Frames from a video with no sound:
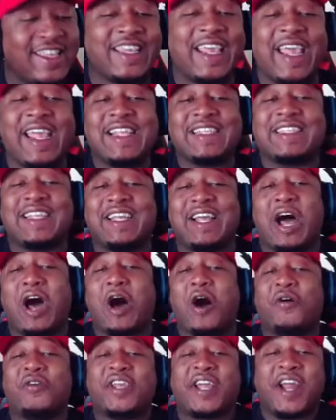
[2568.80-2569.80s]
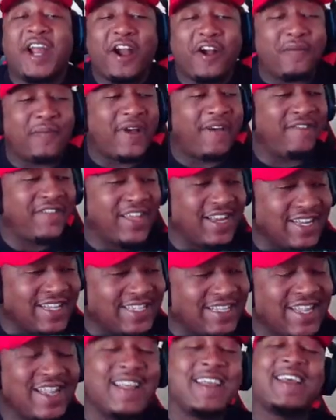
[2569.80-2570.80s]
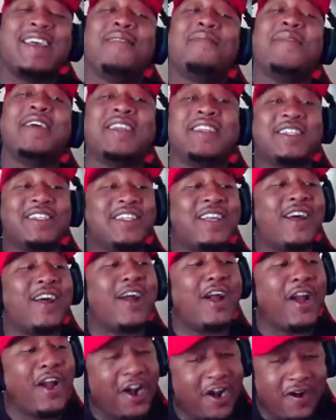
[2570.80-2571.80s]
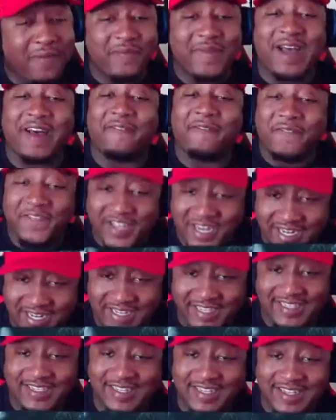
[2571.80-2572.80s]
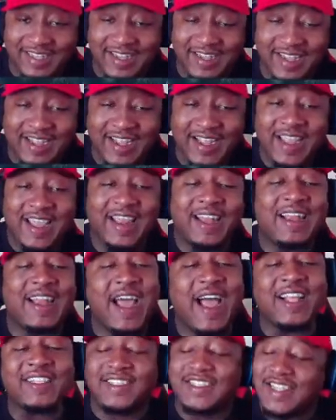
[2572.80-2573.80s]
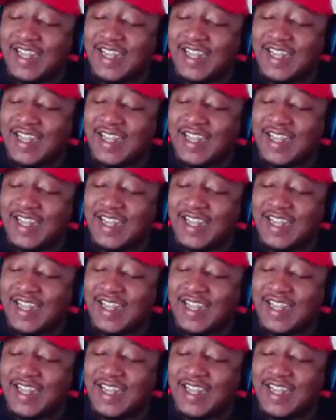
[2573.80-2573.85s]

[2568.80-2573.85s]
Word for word: You can't say, oh, you hurt my feelings. Bitch, you hurt my feelings. Now, this